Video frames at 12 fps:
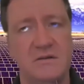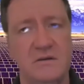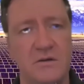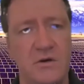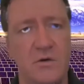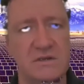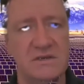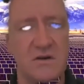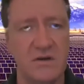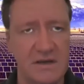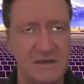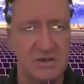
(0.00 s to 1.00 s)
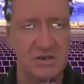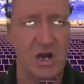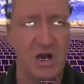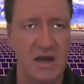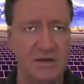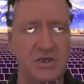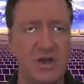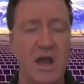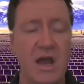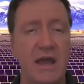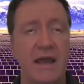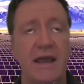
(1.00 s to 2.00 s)
2005, we were
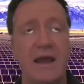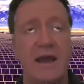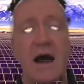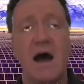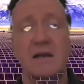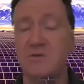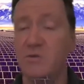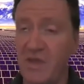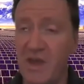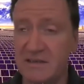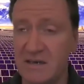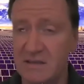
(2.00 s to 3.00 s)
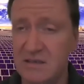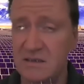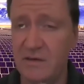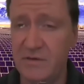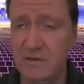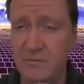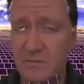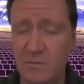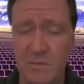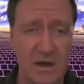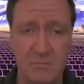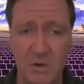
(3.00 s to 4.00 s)
listed on the New York Stock Exchange.
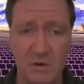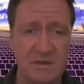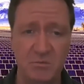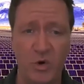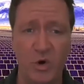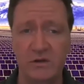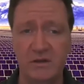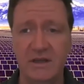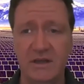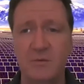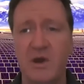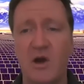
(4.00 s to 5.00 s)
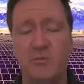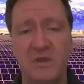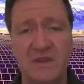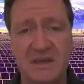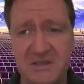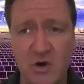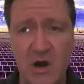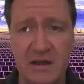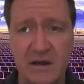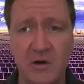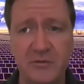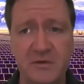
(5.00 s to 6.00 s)
2007,
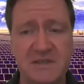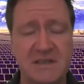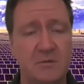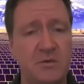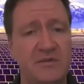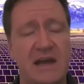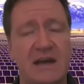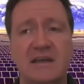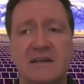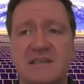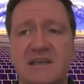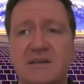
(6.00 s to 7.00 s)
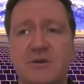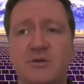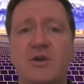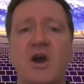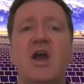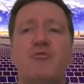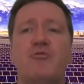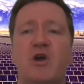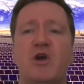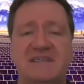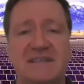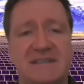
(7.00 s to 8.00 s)
most importantly, we opened the Australian
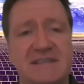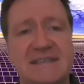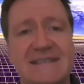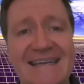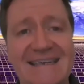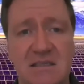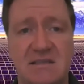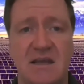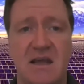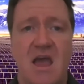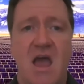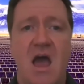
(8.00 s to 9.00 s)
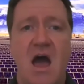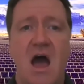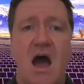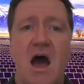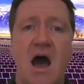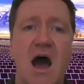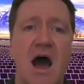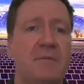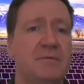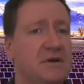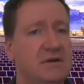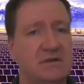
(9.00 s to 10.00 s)
office, and we've had a continued
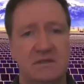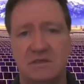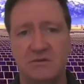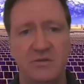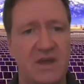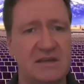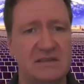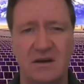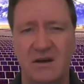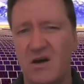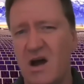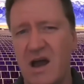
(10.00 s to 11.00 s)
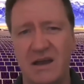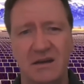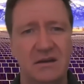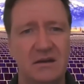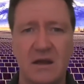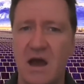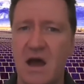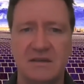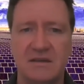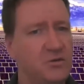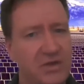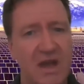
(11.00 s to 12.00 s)
presence since.
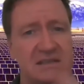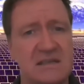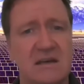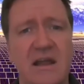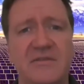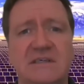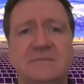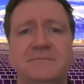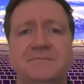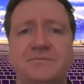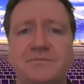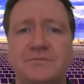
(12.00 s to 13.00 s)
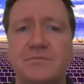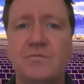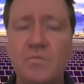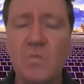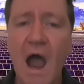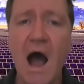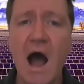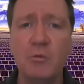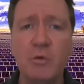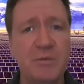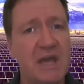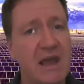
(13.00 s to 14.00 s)
2009,
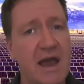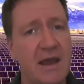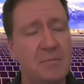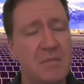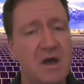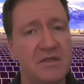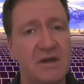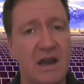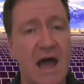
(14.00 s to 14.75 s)
2011,